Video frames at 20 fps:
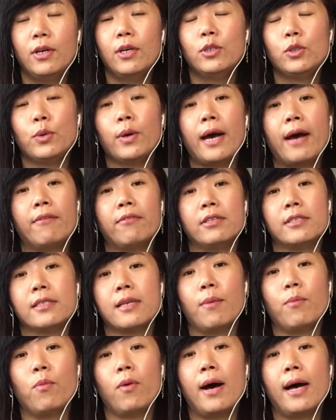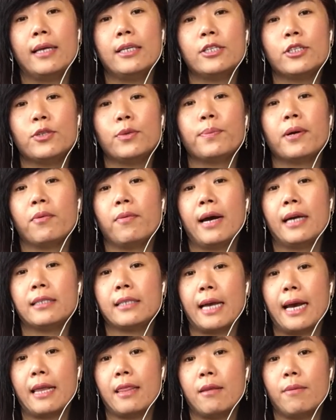to have someone
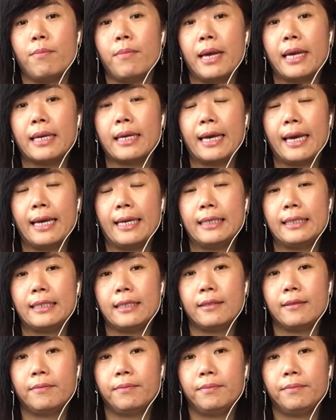supervise at the main gate.